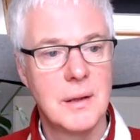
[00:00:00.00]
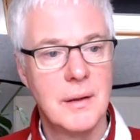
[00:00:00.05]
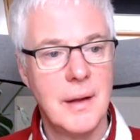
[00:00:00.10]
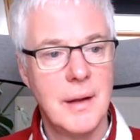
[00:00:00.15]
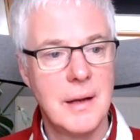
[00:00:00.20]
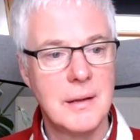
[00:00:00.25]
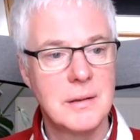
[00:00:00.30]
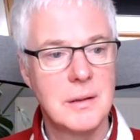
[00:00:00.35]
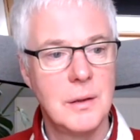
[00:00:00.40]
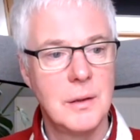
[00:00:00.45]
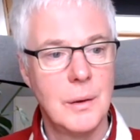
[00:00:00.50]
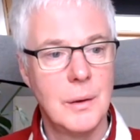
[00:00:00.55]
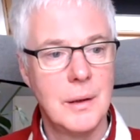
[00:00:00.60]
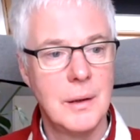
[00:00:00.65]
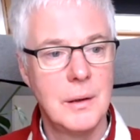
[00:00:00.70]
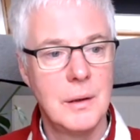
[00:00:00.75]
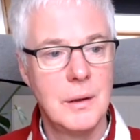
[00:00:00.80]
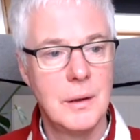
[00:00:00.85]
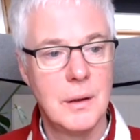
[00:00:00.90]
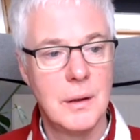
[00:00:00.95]
And that's UN
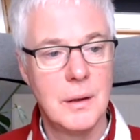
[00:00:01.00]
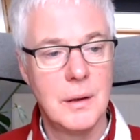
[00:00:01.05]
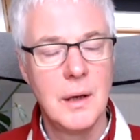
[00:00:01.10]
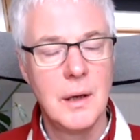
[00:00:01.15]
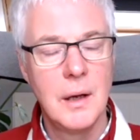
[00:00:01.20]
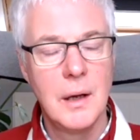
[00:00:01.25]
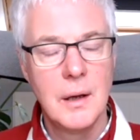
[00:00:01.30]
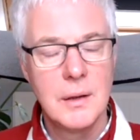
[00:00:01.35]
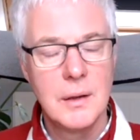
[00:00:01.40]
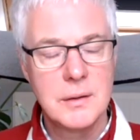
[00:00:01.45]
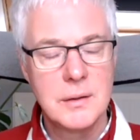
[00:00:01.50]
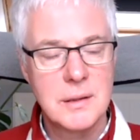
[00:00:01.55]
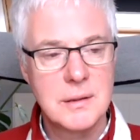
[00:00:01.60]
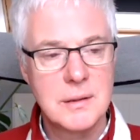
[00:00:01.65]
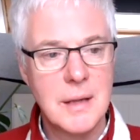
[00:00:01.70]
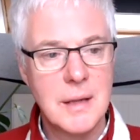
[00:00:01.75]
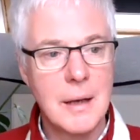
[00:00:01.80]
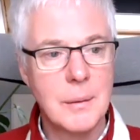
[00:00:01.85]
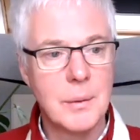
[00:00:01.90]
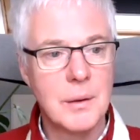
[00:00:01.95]
uh,
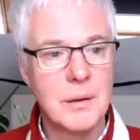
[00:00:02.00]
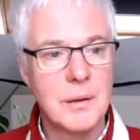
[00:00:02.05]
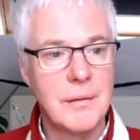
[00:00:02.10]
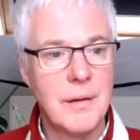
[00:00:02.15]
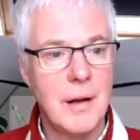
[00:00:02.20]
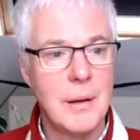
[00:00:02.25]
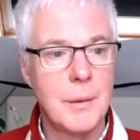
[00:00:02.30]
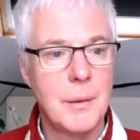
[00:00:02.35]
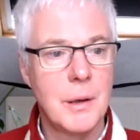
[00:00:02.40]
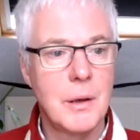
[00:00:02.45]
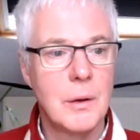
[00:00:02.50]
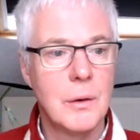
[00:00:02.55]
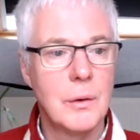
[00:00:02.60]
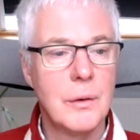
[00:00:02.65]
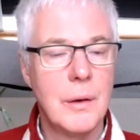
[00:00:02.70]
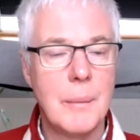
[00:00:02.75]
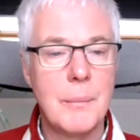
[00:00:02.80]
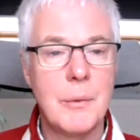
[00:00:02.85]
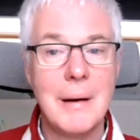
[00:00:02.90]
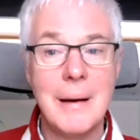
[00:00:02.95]
Sustainable Development Goal
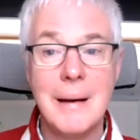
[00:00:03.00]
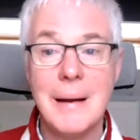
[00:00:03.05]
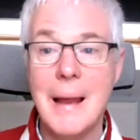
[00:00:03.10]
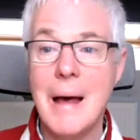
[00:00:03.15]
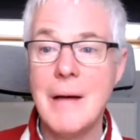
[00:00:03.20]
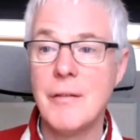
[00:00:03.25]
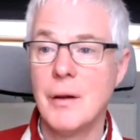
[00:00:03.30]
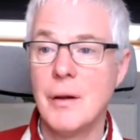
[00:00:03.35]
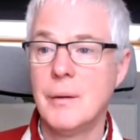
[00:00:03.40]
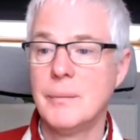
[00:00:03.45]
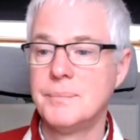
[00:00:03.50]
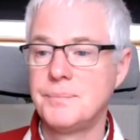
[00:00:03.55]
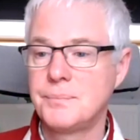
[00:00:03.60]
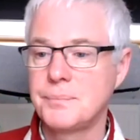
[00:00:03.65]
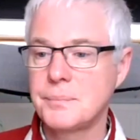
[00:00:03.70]
number 11.